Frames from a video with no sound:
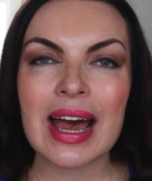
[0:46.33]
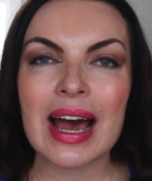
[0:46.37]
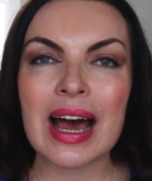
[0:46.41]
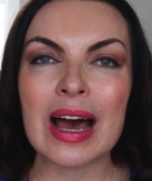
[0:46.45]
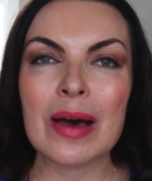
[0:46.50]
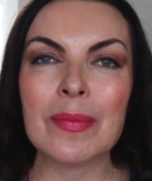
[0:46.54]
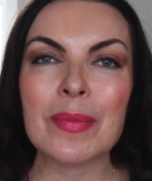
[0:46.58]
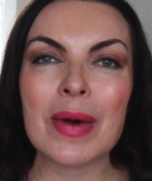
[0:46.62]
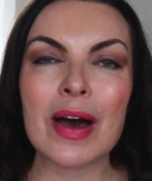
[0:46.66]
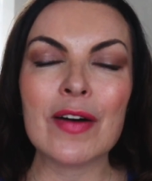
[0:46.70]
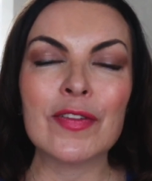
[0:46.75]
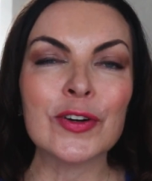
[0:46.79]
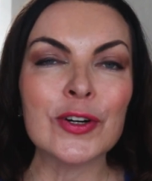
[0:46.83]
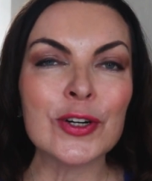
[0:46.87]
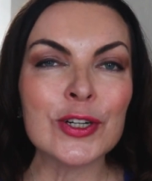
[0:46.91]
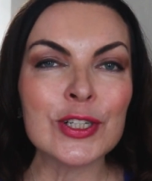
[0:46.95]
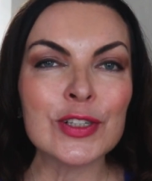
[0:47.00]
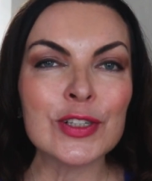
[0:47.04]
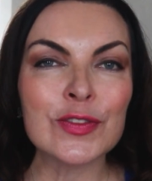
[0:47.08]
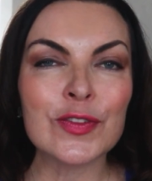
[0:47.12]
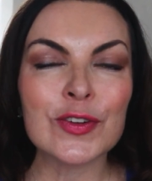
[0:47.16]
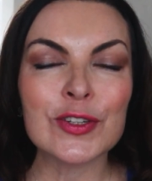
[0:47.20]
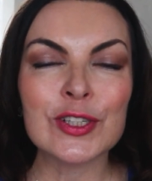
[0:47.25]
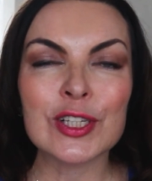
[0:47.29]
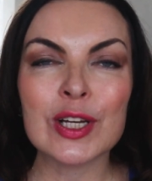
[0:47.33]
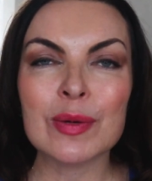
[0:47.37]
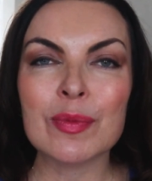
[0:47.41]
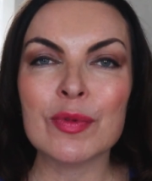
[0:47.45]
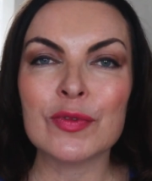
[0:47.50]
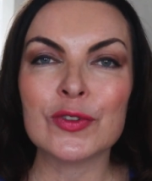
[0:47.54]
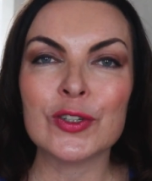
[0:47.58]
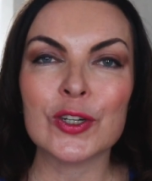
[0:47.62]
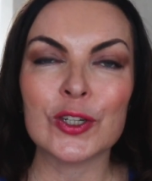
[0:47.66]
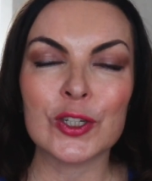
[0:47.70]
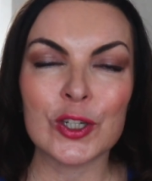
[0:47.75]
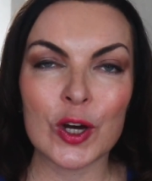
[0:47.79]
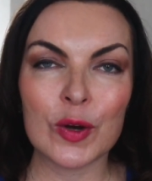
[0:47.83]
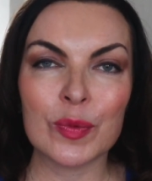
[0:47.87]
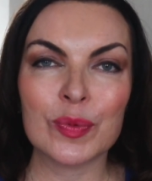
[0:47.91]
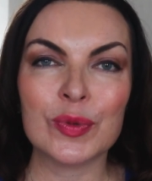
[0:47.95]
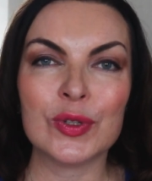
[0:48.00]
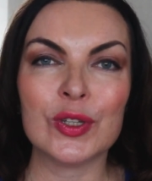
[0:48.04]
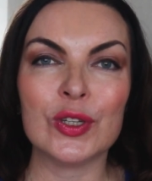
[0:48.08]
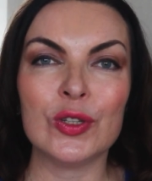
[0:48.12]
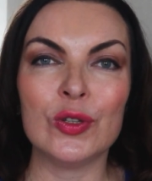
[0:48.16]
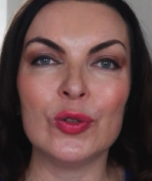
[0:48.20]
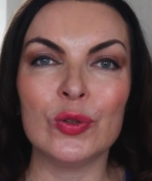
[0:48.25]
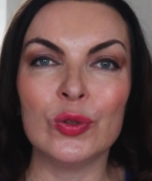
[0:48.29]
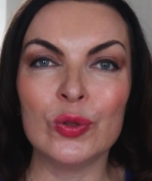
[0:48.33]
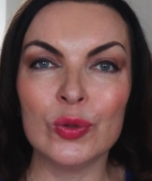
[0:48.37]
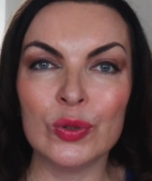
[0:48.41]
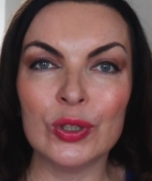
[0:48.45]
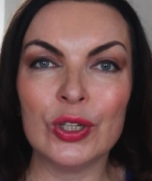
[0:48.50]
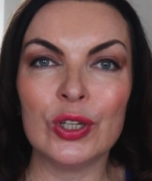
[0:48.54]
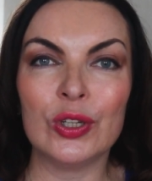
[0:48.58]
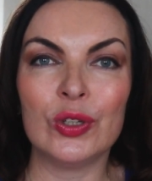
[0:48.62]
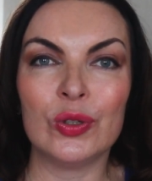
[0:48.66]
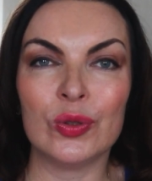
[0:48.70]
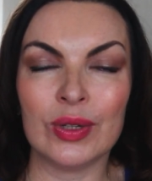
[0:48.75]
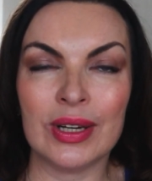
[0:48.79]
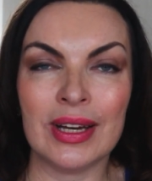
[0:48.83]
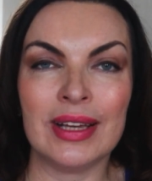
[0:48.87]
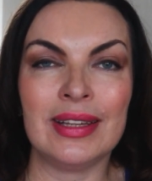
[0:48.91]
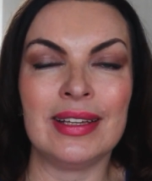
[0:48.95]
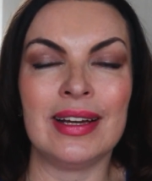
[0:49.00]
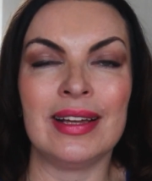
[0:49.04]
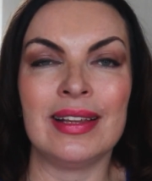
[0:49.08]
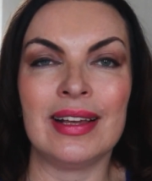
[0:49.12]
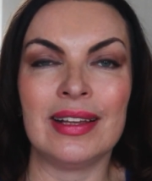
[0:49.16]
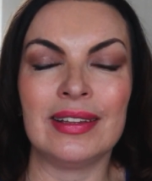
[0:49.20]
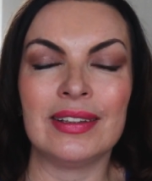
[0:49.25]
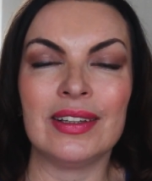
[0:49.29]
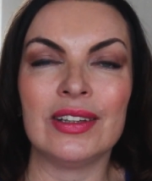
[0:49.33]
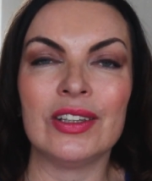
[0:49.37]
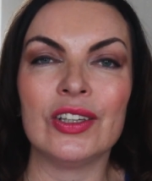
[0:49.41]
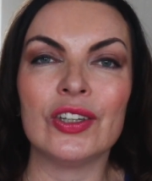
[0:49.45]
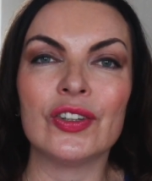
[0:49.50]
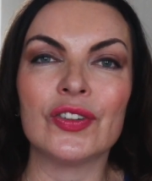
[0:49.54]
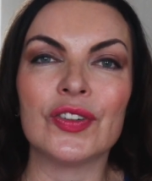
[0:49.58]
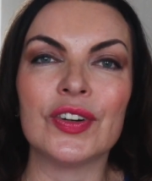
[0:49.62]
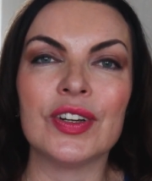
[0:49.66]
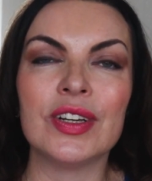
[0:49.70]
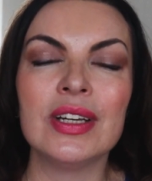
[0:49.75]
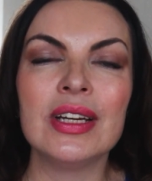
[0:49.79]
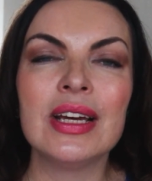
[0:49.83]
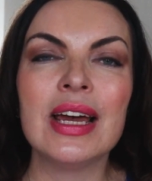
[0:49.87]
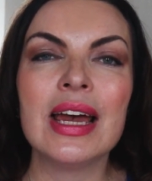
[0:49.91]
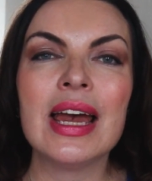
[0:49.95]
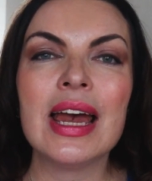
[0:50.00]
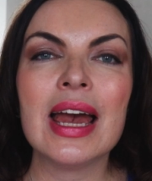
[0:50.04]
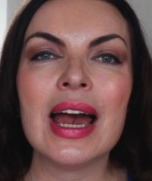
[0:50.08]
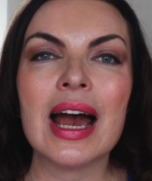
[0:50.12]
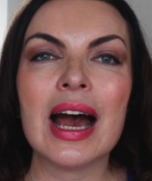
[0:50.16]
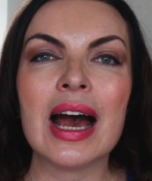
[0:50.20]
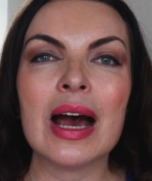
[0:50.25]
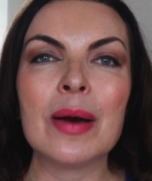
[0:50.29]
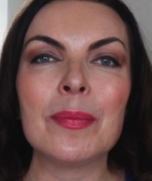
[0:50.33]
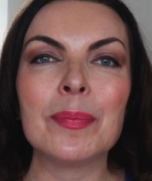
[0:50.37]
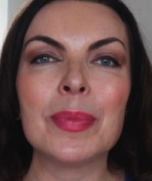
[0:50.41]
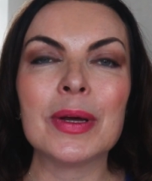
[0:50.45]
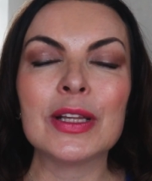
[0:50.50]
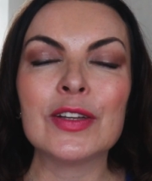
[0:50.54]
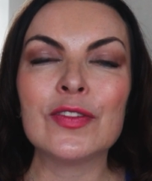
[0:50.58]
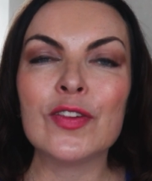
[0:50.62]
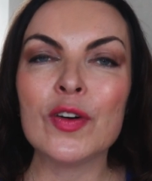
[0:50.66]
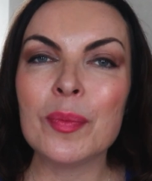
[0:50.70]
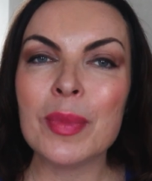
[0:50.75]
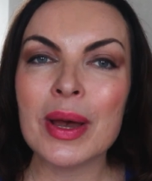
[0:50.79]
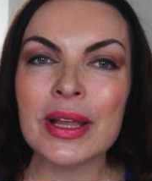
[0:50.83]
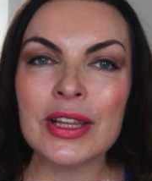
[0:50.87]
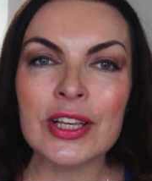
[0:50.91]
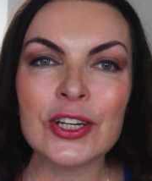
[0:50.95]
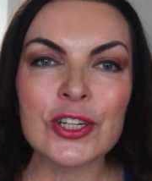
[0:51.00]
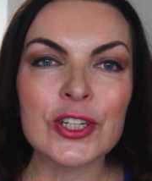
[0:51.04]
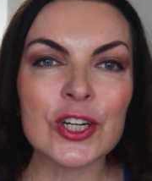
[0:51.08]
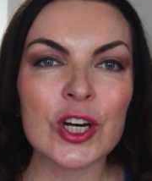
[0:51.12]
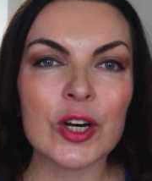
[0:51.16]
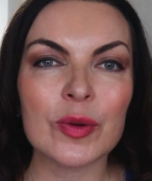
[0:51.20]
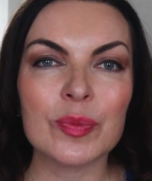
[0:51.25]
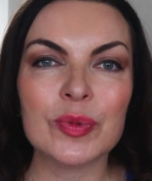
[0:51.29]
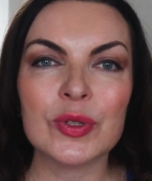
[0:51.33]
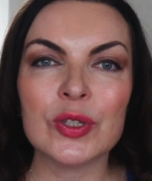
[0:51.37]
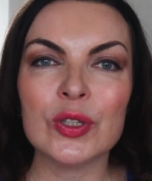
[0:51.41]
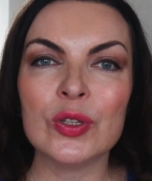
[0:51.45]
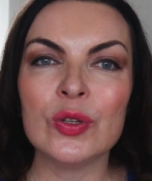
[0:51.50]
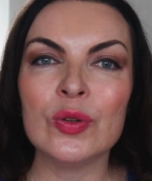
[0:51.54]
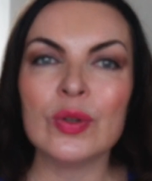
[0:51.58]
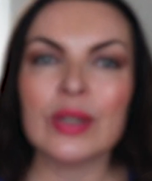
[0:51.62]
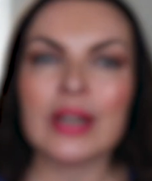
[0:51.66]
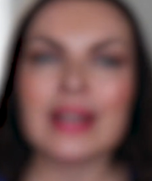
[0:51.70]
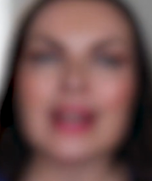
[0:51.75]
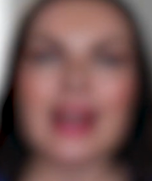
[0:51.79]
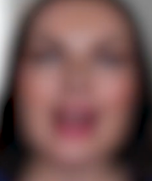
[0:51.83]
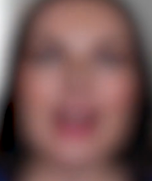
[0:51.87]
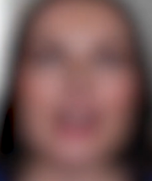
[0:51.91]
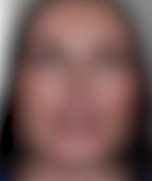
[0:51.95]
Of course, for some jobs you do need to get another degree, but for many jobs you can